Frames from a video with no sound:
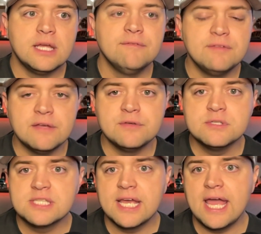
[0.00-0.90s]
if
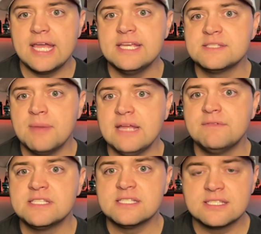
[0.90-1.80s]
you say, hey, he's
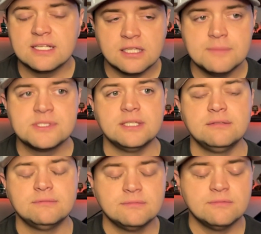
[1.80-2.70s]
made visits to
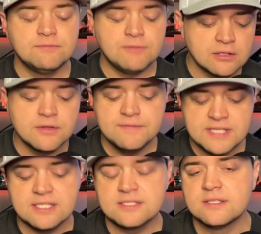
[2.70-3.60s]
Clemson, follow
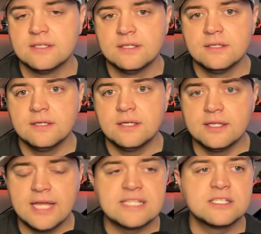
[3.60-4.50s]
the visits,
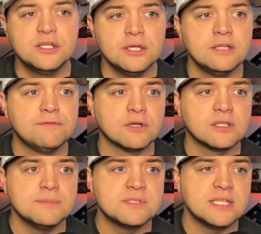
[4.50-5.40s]
and that's
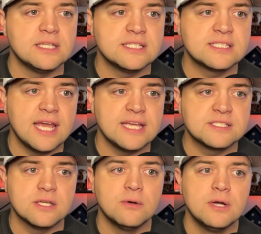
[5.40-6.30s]
good for Clemson in this case.